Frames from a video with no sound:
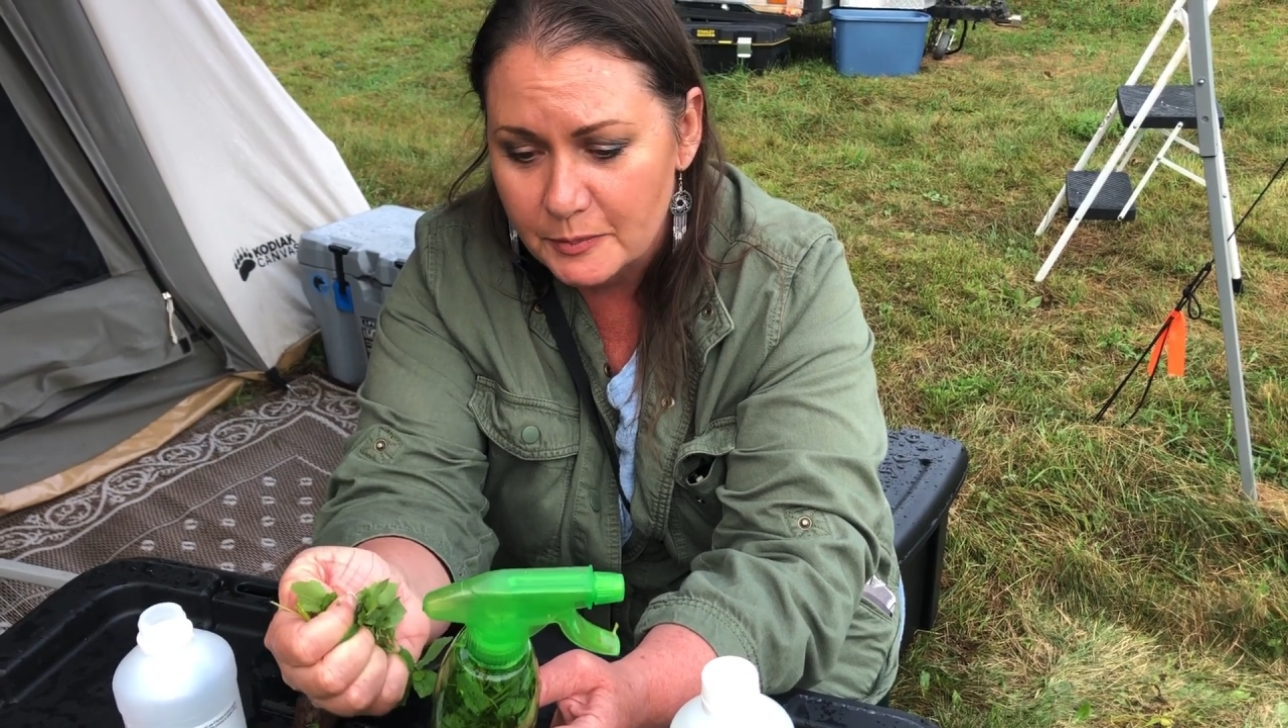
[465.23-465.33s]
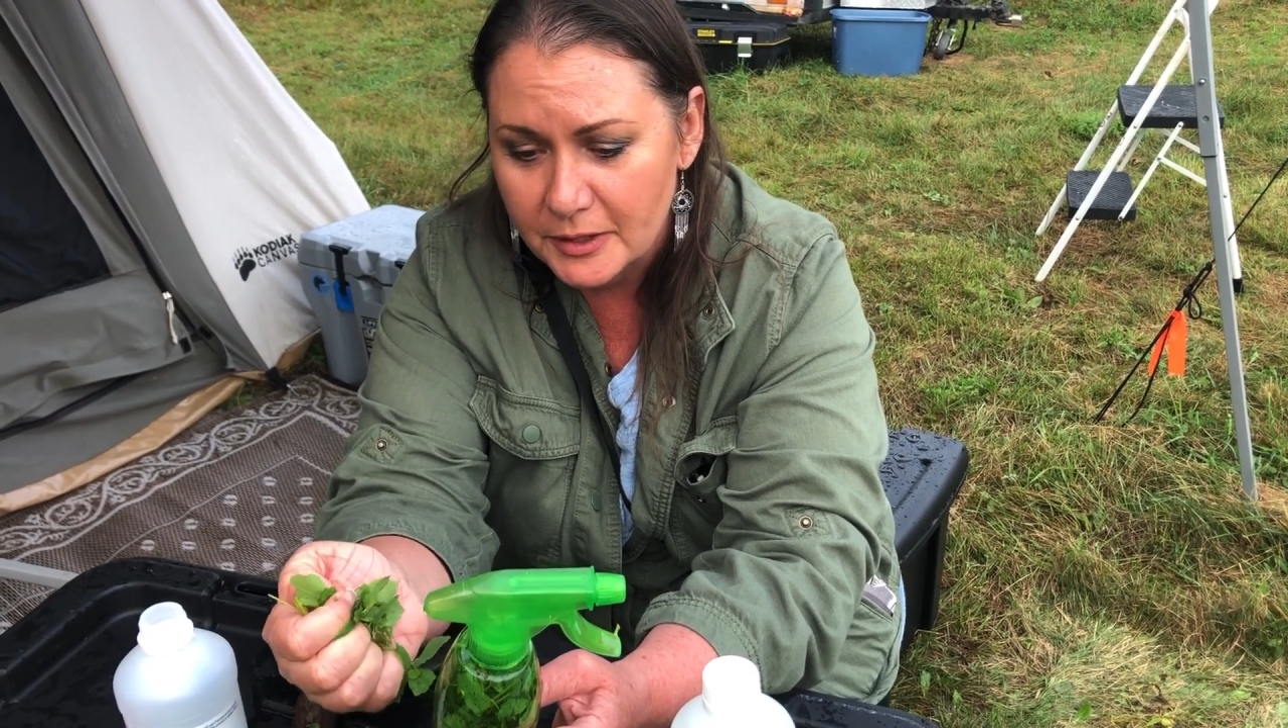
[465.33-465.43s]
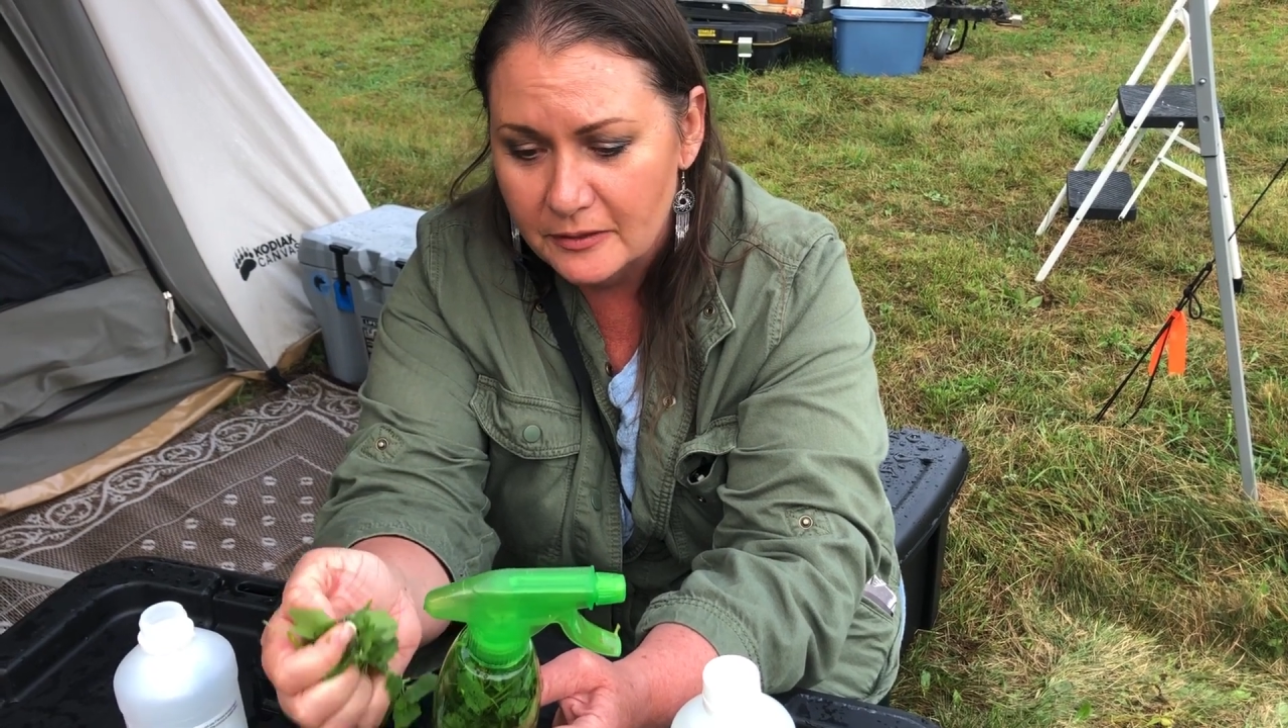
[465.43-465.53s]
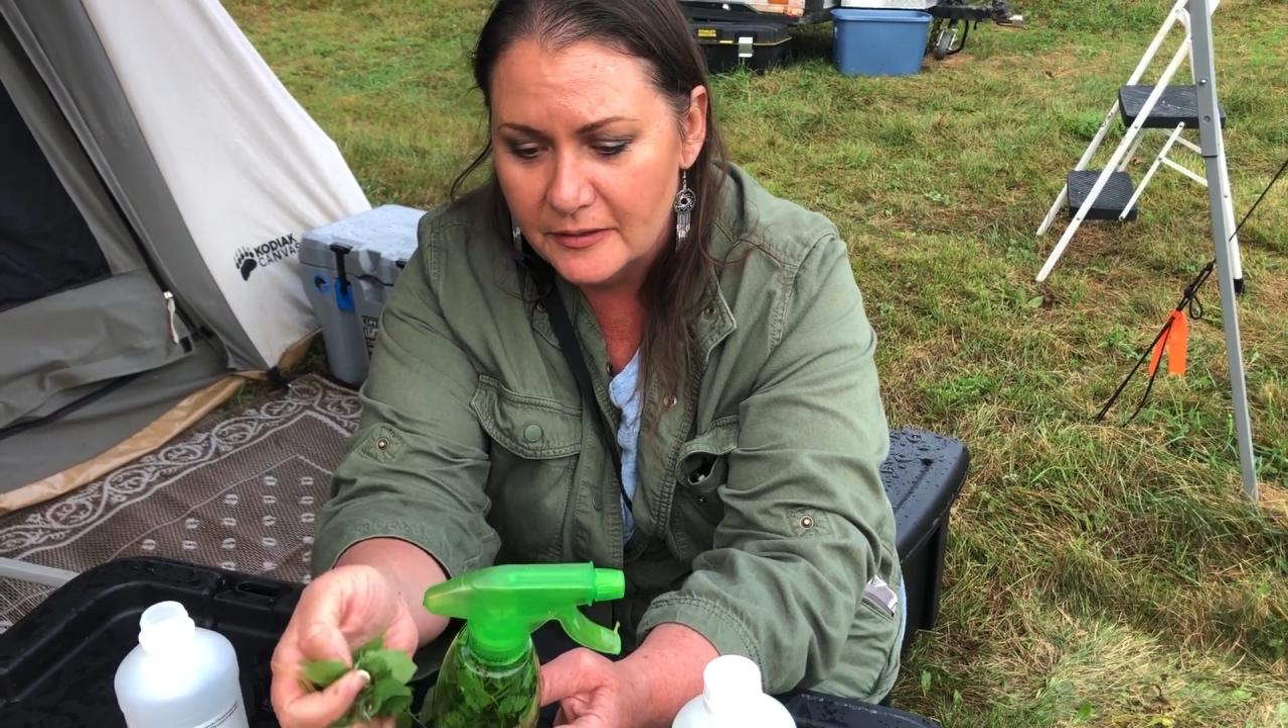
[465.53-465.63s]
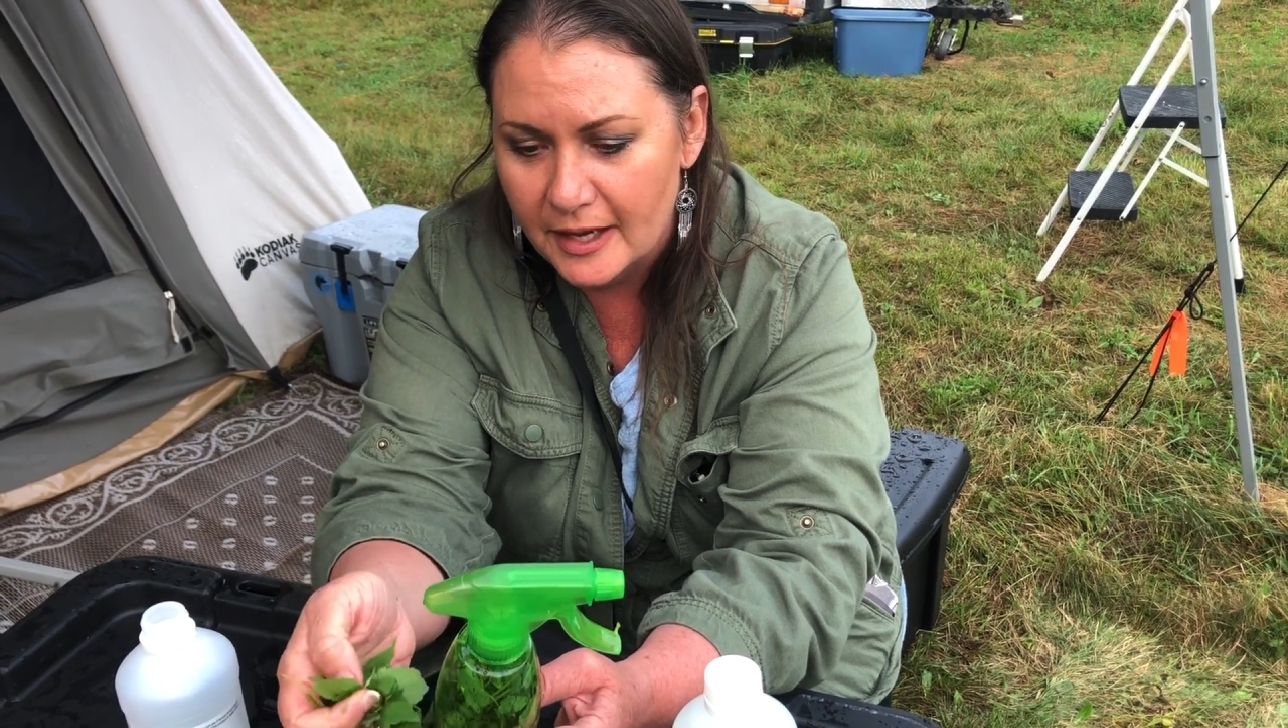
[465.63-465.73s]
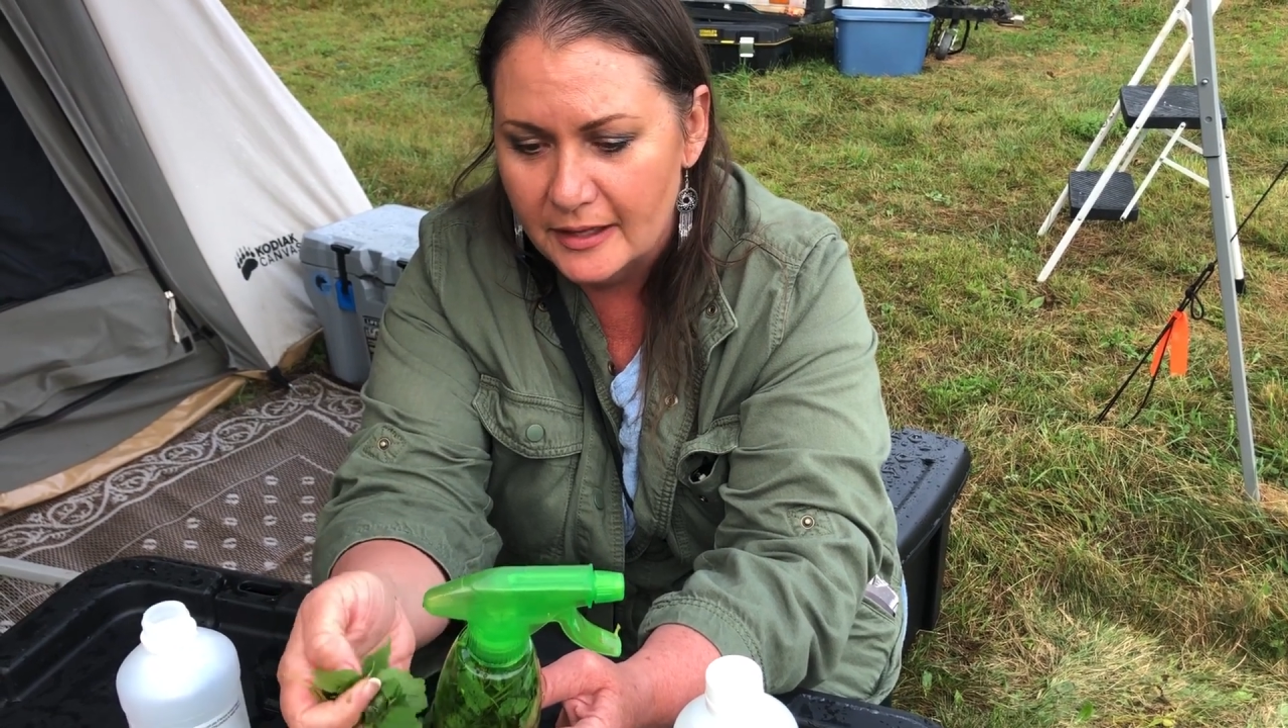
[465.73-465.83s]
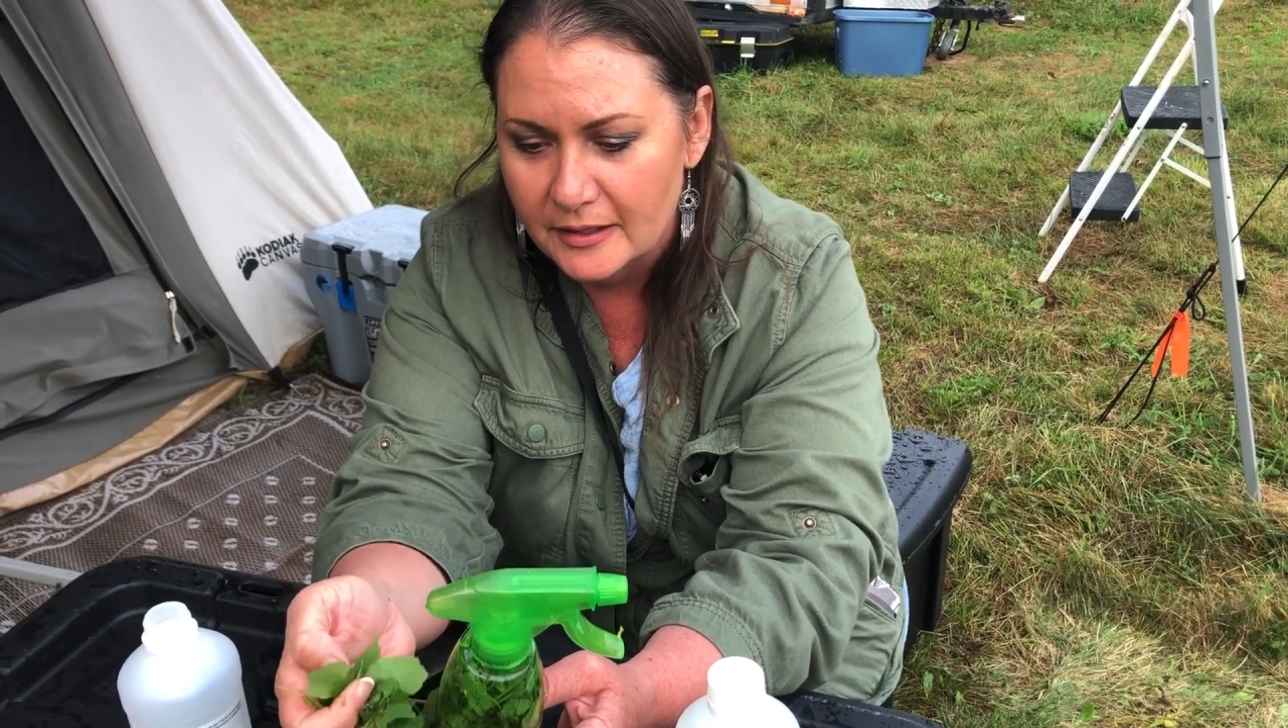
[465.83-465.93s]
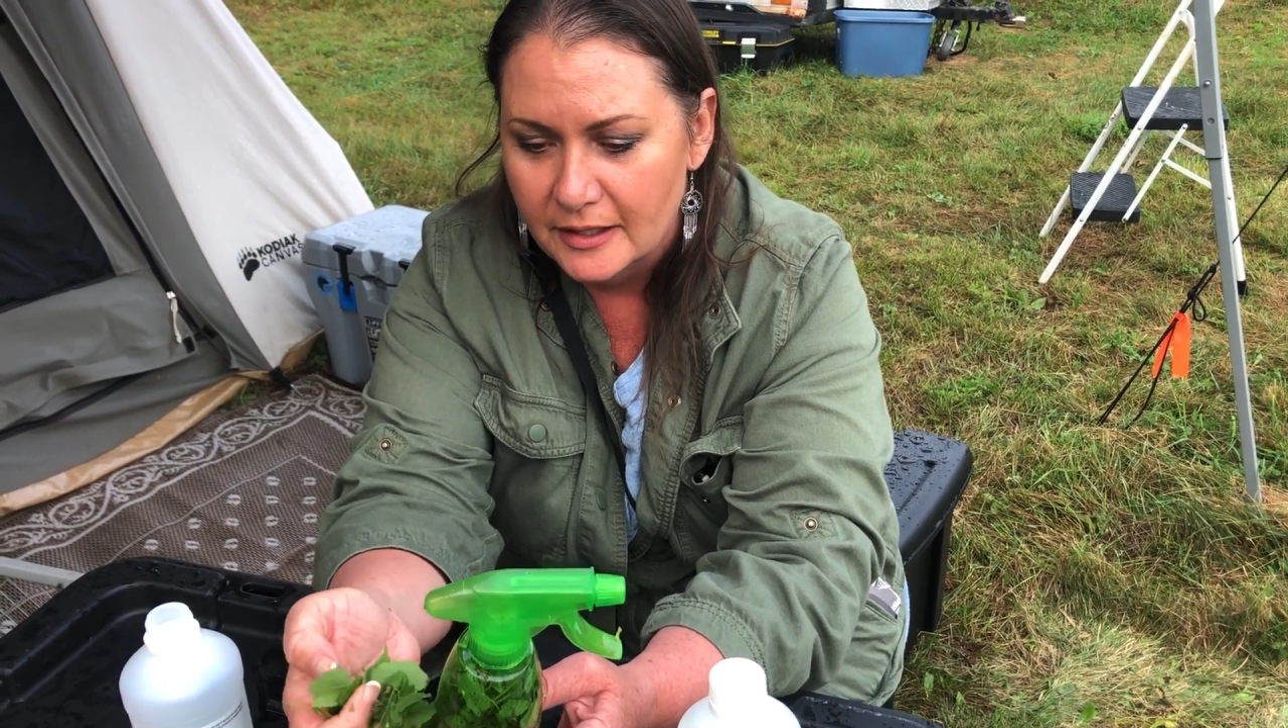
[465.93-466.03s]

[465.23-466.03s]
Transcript: bit of that